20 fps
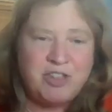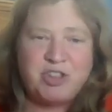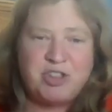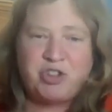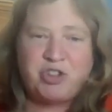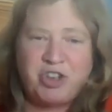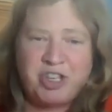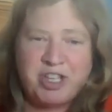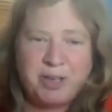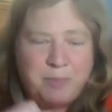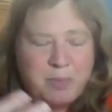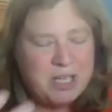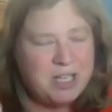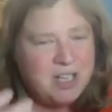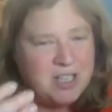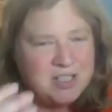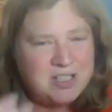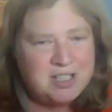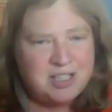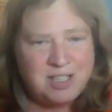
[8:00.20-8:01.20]
it's funny
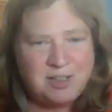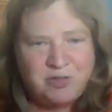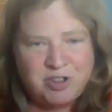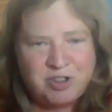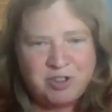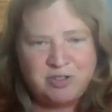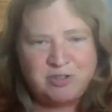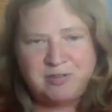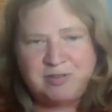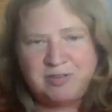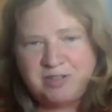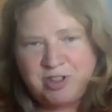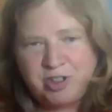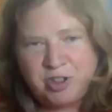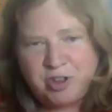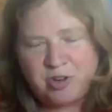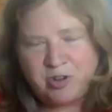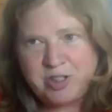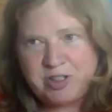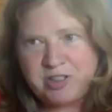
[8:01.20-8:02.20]
because even,
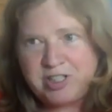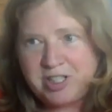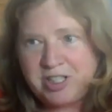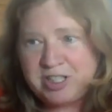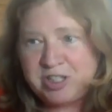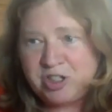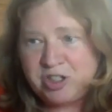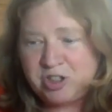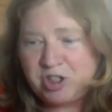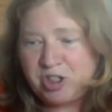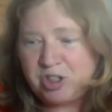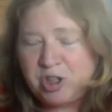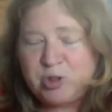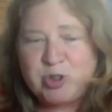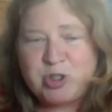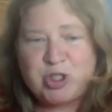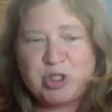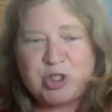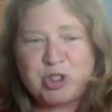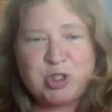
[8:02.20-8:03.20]
it's
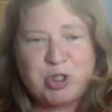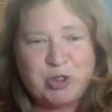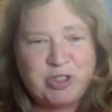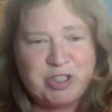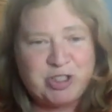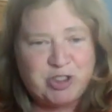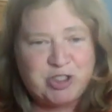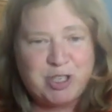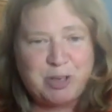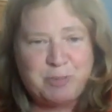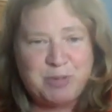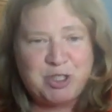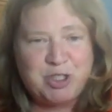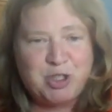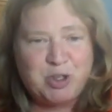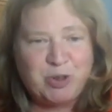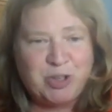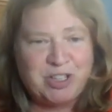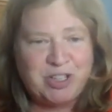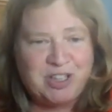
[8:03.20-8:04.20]
close to 2 years I've been
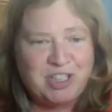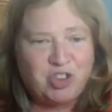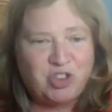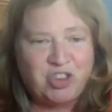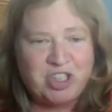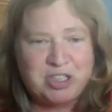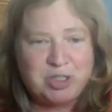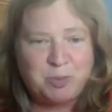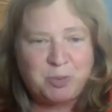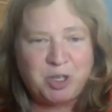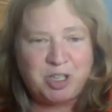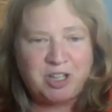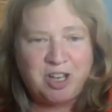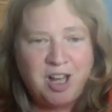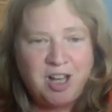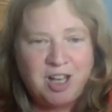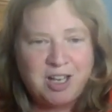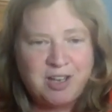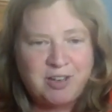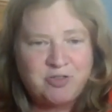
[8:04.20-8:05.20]
doing these Facebook
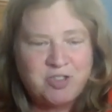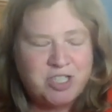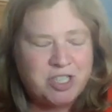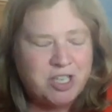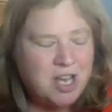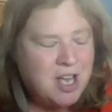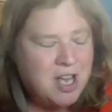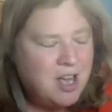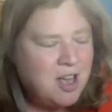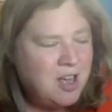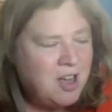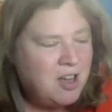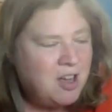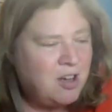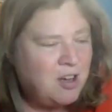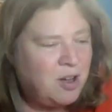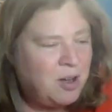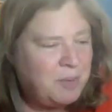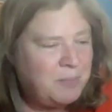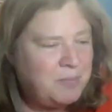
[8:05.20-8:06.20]
Lives,
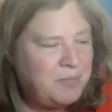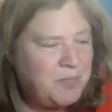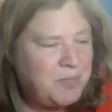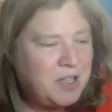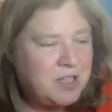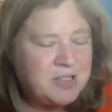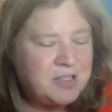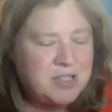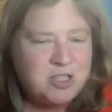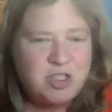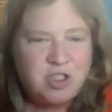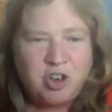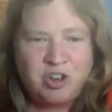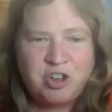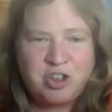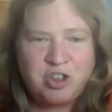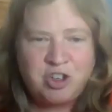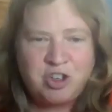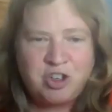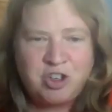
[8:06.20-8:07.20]
because I
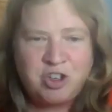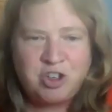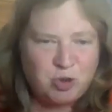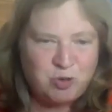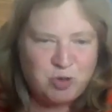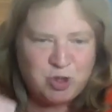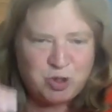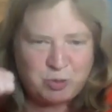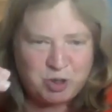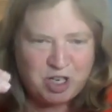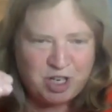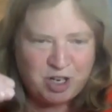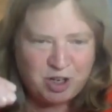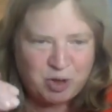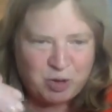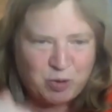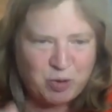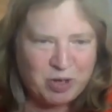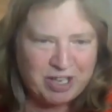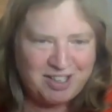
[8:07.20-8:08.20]
started in June, so we're
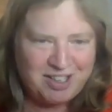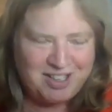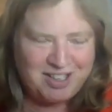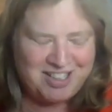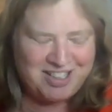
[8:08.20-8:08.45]
not quite